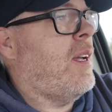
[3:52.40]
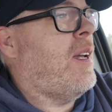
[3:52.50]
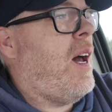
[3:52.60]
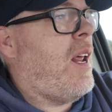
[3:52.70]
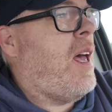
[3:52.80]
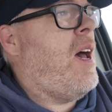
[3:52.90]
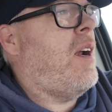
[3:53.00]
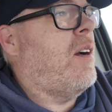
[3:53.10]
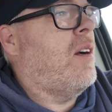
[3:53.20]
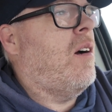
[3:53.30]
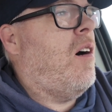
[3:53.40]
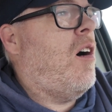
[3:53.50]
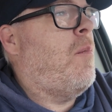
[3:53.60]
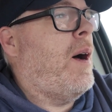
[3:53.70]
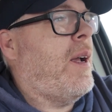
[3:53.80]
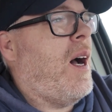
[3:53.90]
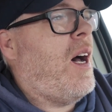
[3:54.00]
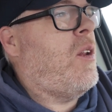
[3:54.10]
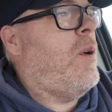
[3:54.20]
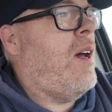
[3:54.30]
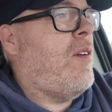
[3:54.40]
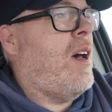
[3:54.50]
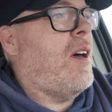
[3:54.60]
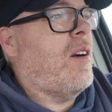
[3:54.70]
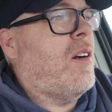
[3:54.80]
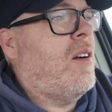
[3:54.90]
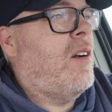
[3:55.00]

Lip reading: Got a header. Oh my God, do we have a header?